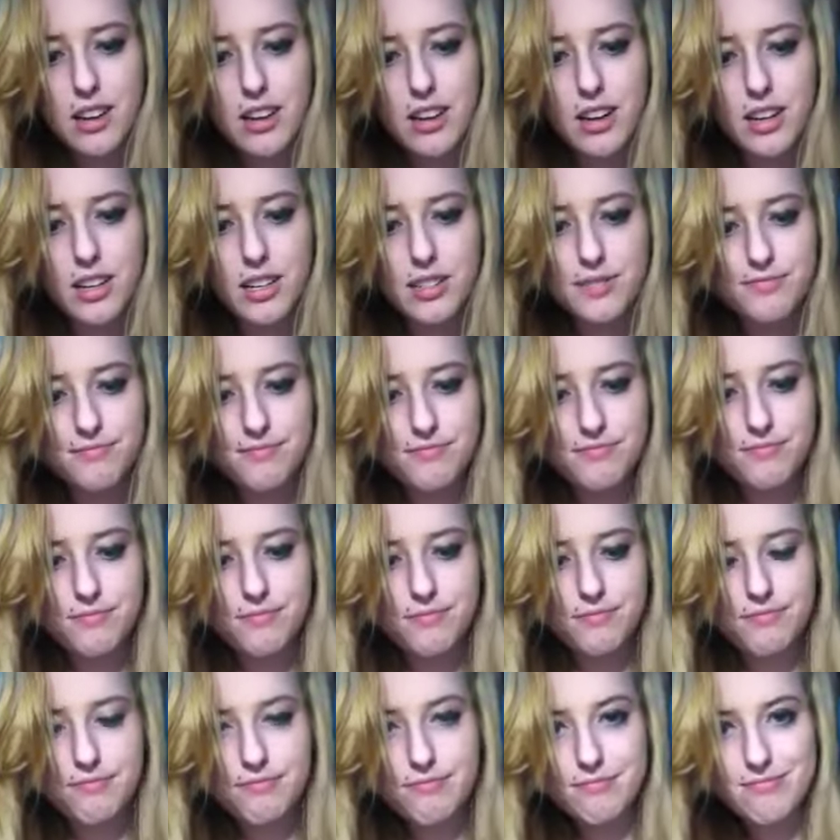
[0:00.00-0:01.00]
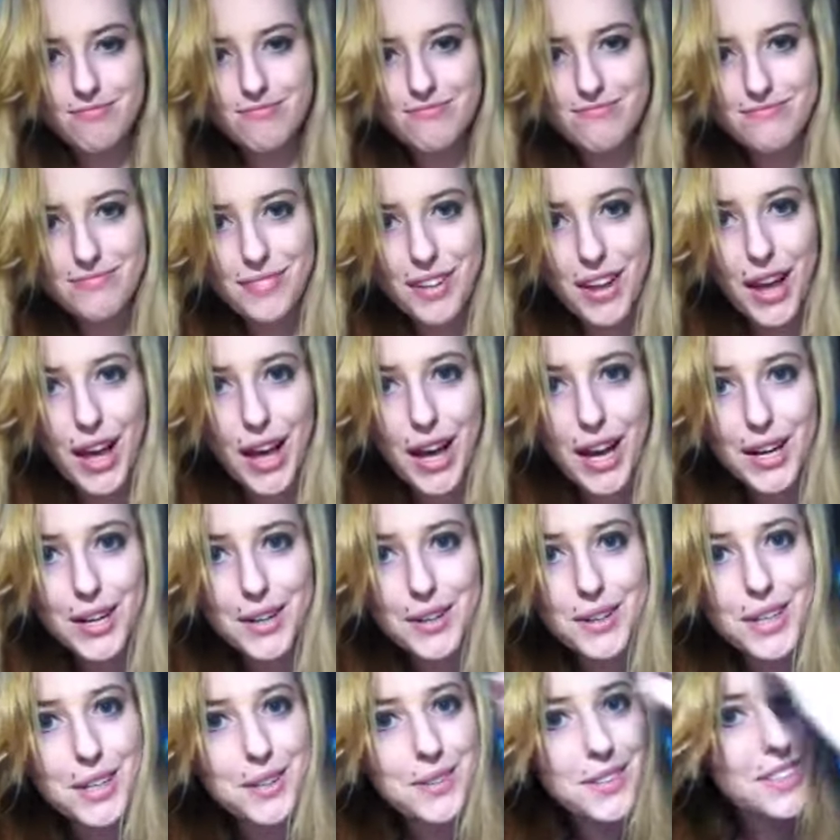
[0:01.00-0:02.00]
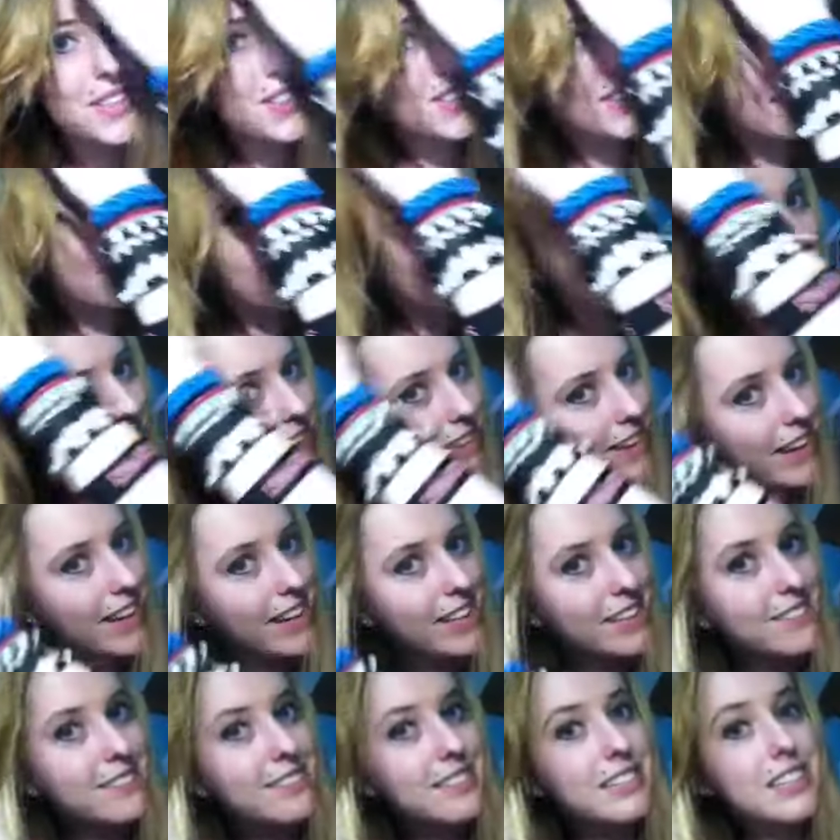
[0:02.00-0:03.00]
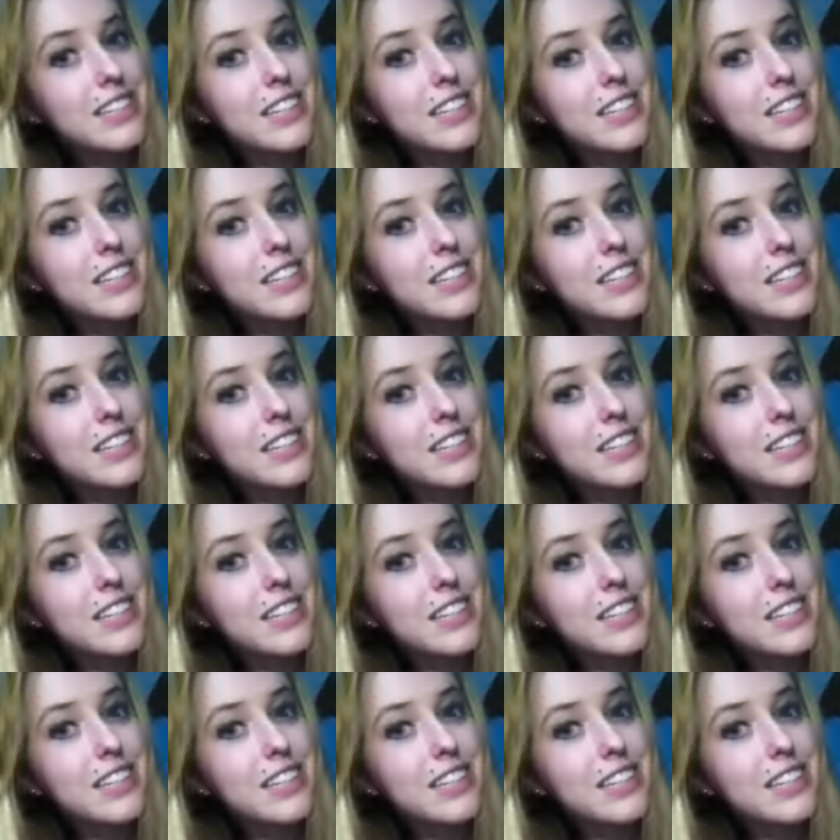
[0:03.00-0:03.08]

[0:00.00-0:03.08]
I don't know what to say to that.